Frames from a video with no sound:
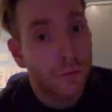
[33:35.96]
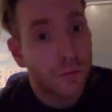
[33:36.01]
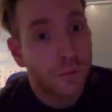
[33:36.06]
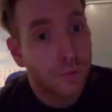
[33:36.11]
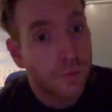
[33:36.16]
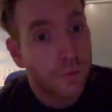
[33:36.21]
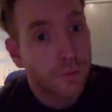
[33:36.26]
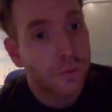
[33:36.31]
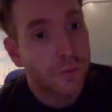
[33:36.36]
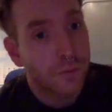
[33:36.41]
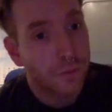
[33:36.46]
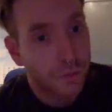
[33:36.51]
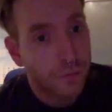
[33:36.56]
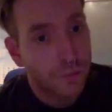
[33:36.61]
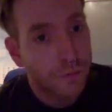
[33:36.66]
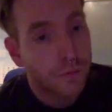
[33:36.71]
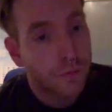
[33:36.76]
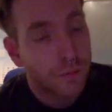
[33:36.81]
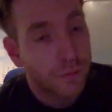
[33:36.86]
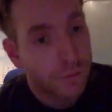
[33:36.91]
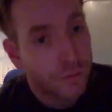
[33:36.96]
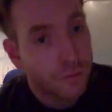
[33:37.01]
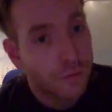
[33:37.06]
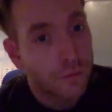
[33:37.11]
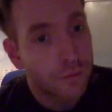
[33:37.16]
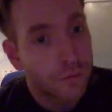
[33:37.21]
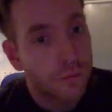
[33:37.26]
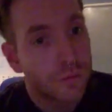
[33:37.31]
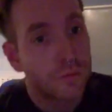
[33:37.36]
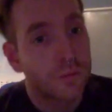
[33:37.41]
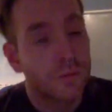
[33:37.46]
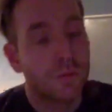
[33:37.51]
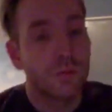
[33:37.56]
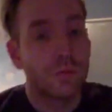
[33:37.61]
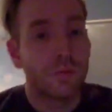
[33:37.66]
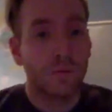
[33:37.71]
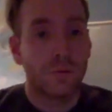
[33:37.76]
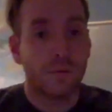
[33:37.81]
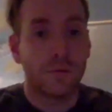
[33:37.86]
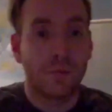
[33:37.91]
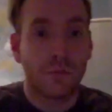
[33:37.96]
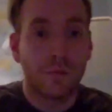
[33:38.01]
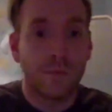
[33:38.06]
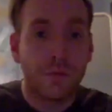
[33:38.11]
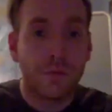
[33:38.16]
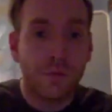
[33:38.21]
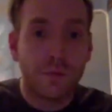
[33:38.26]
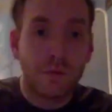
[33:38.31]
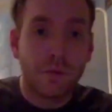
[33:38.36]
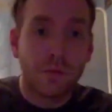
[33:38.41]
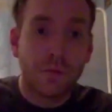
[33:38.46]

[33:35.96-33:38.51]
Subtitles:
because that person was a bad person, you